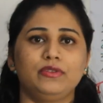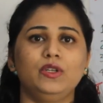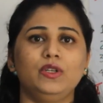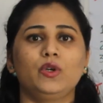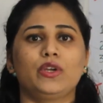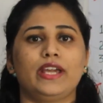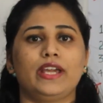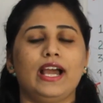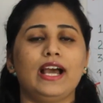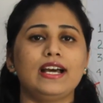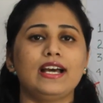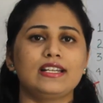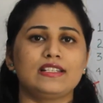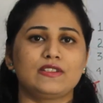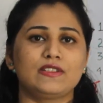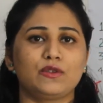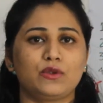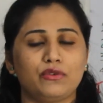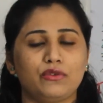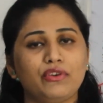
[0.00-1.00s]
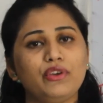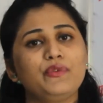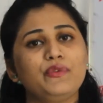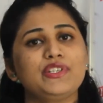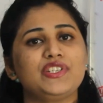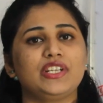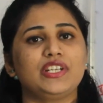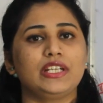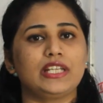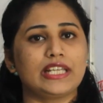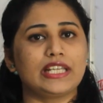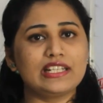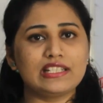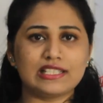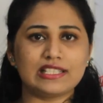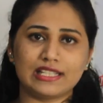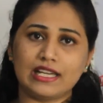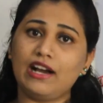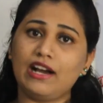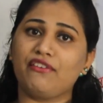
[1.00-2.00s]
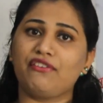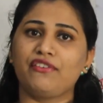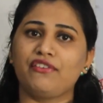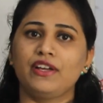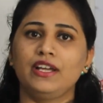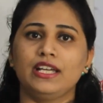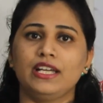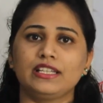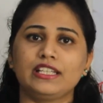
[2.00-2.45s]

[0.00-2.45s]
okay, R05 which indicates cough,